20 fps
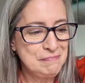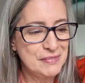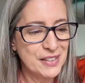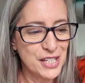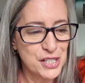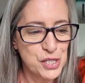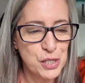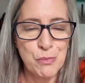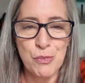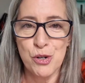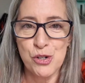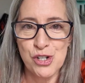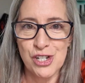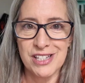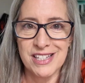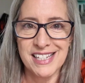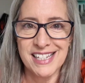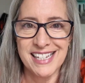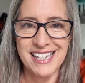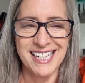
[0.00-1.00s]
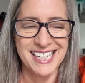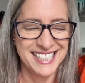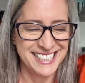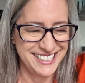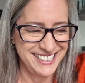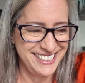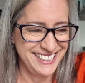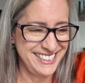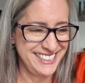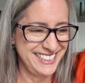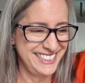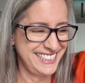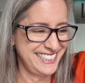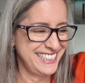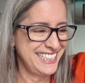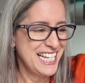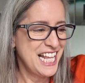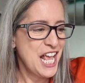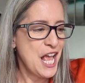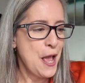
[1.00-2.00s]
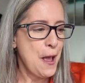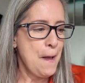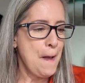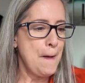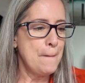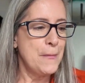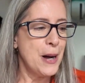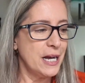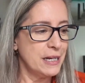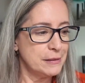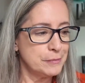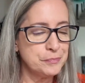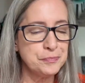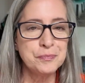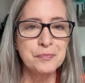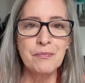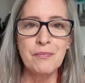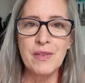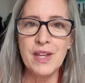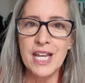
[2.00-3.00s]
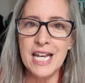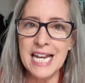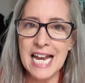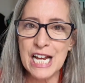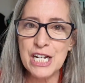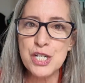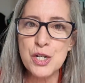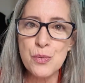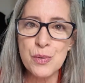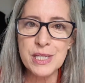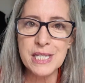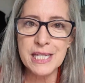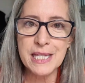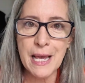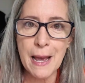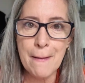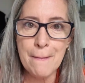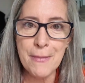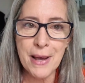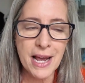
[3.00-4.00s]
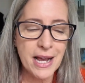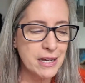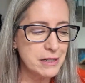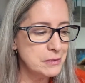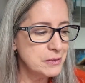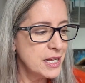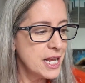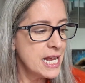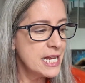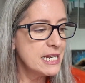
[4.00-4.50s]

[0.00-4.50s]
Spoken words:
That's emergency. But it actually wasn't that bad.